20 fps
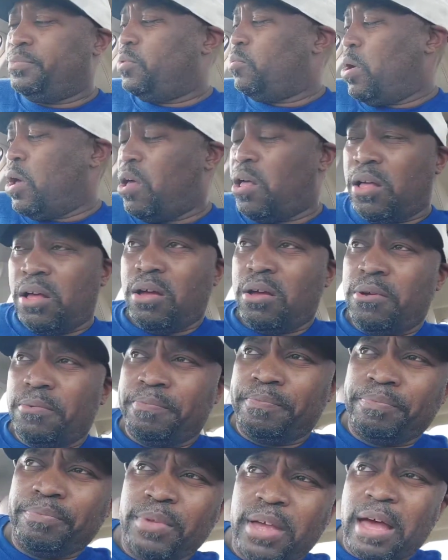Well,
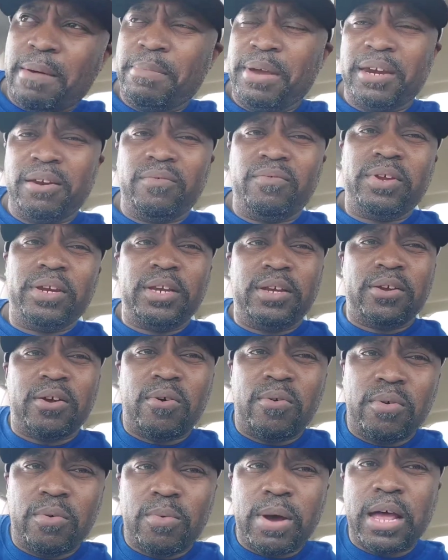I made a
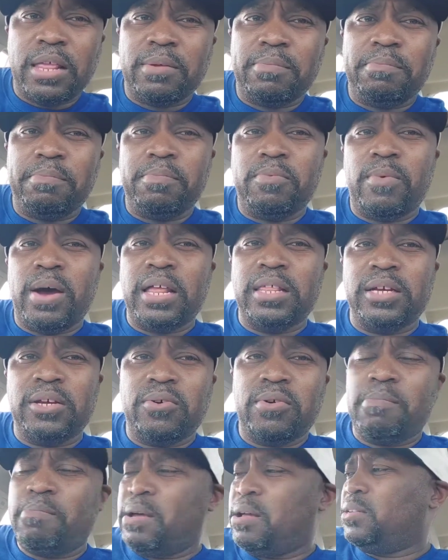video a while
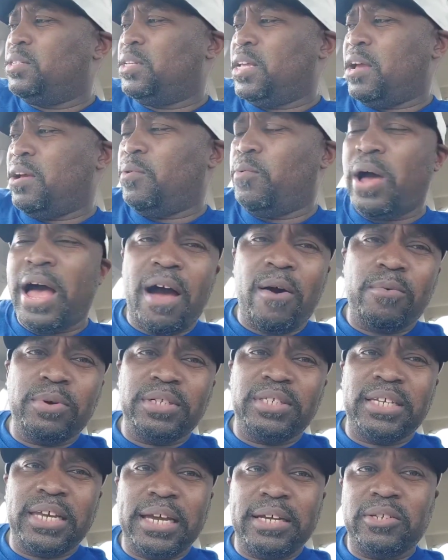ago about that. How
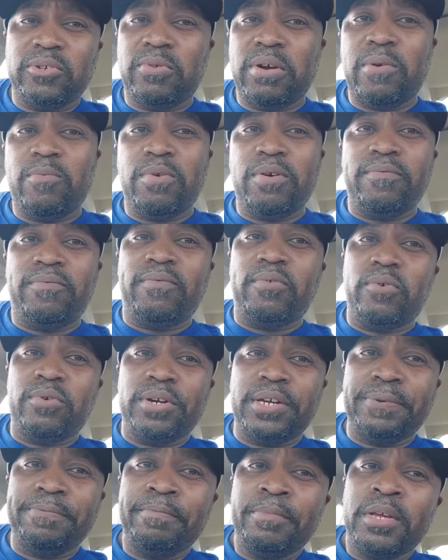would Tank do at
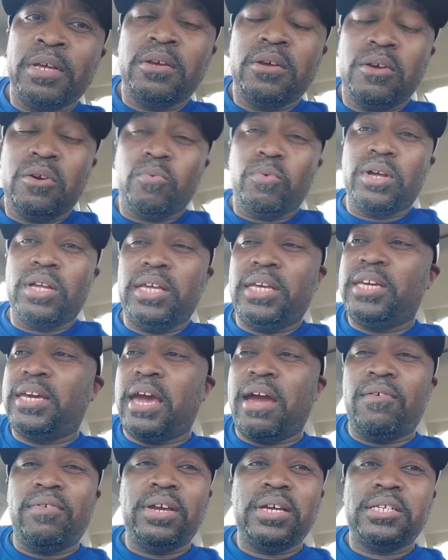140? Will he
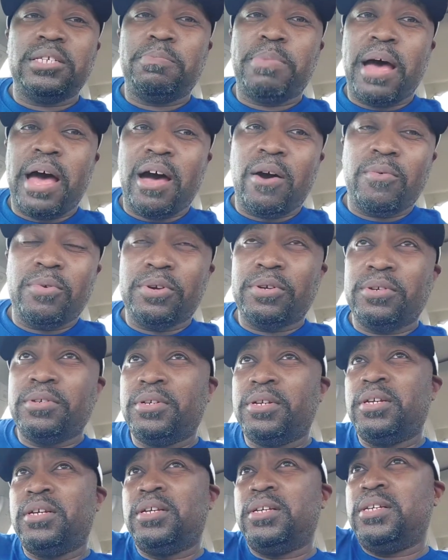carry his power
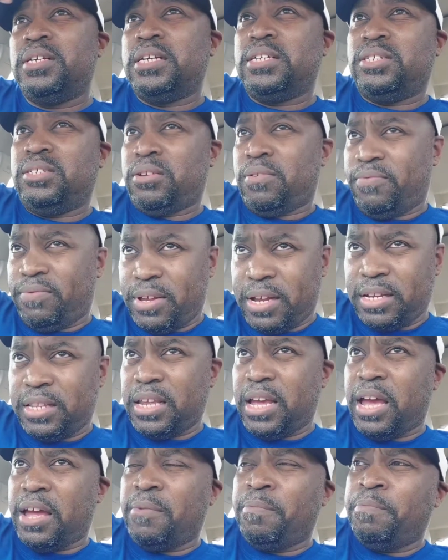and stuff like
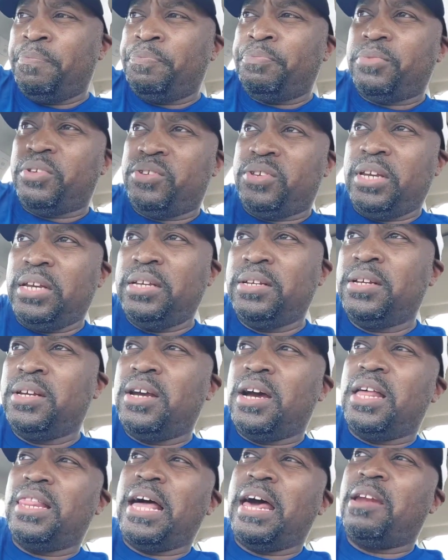that? See,
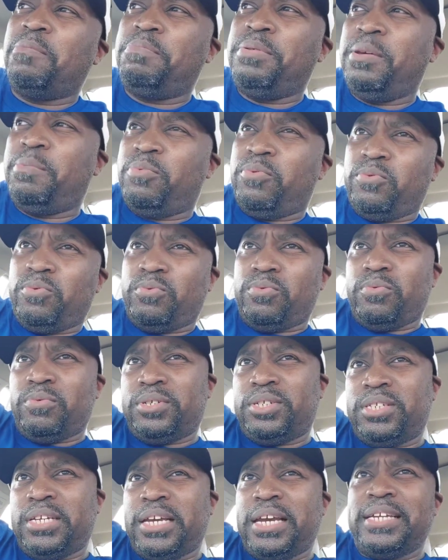a lot of people were
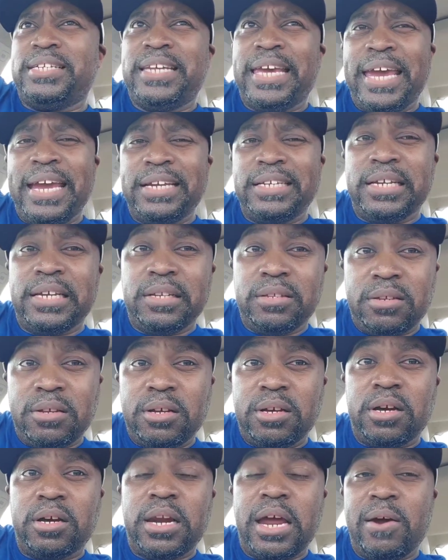saying Tank didn't
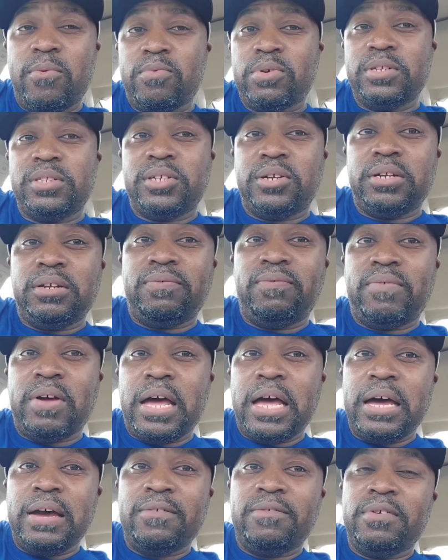look good at
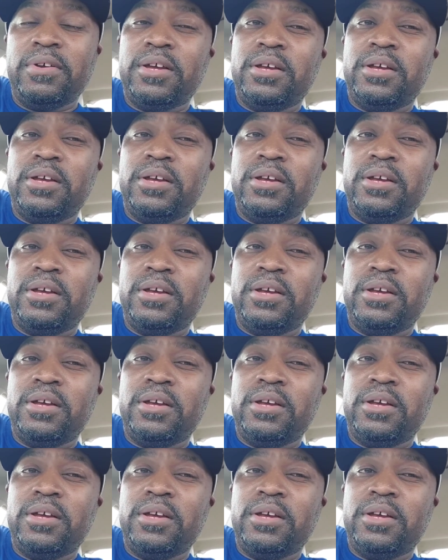135.